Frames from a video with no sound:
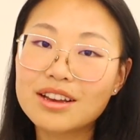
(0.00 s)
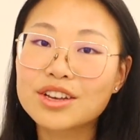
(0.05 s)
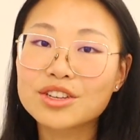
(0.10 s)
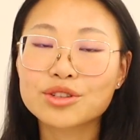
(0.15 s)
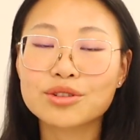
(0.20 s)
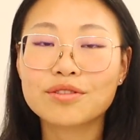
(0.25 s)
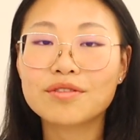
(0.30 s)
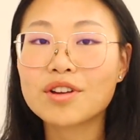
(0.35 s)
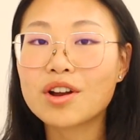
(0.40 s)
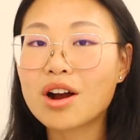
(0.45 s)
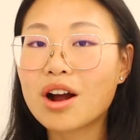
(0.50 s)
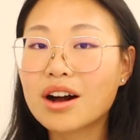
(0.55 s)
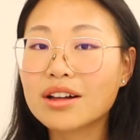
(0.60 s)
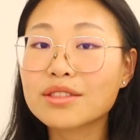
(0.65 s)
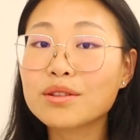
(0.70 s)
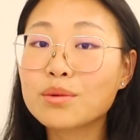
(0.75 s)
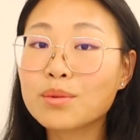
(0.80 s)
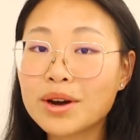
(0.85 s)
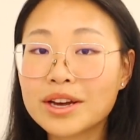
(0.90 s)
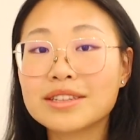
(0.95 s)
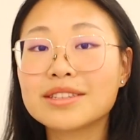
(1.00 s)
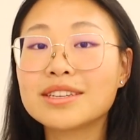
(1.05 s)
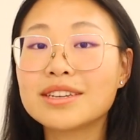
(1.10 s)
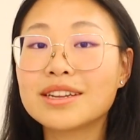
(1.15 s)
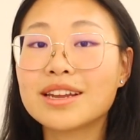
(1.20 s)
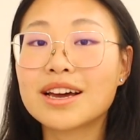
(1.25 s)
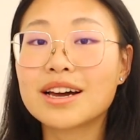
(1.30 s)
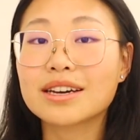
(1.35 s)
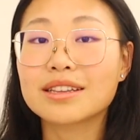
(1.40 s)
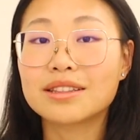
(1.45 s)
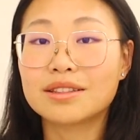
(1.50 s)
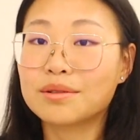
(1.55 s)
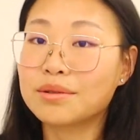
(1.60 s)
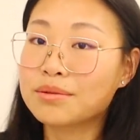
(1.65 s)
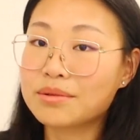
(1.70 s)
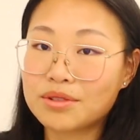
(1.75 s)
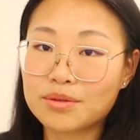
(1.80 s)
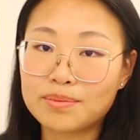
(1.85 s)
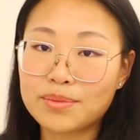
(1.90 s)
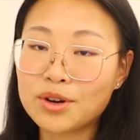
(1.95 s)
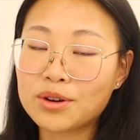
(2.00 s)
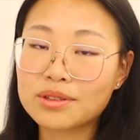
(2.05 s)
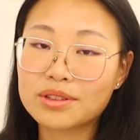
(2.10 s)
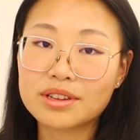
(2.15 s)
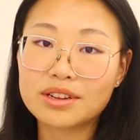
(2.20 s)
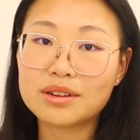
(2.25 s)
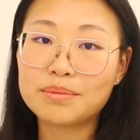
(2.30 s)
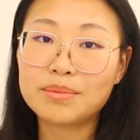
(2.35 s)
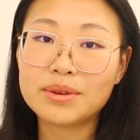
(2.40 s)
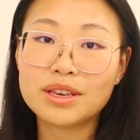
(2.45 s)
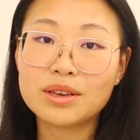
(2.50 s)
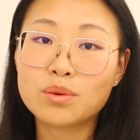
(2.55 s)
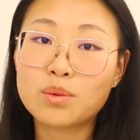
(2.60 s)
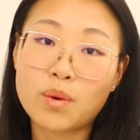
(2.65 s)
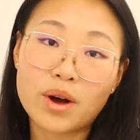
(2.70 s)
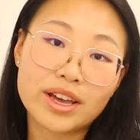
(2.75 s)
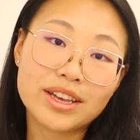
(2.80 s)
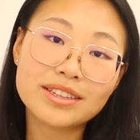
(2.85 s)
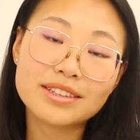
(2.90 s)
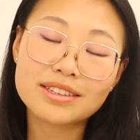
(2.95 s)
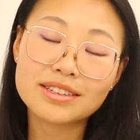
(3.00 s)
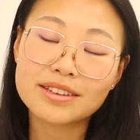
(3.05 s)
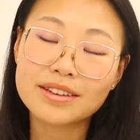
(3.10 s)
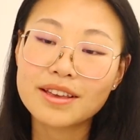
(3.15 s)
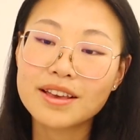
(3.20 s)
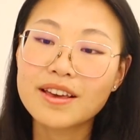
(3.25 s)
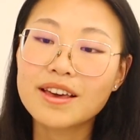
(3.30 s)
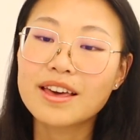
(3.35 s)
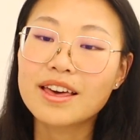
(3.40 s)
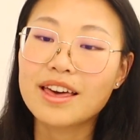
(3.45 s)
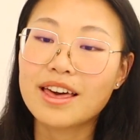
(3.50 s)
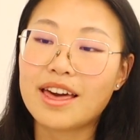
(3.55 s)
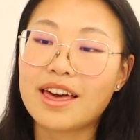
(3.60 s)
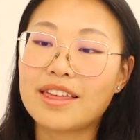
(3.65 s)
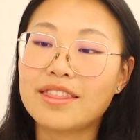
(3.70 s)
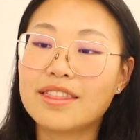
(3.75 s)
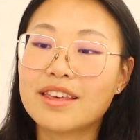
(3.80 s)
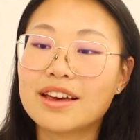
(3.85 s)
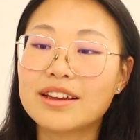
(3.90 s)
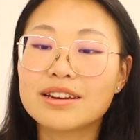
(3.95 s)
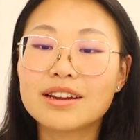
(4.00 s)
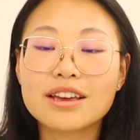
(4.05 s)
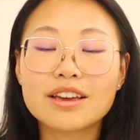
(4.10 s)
So if you're on the white tee deck, they're both gonna be white. And then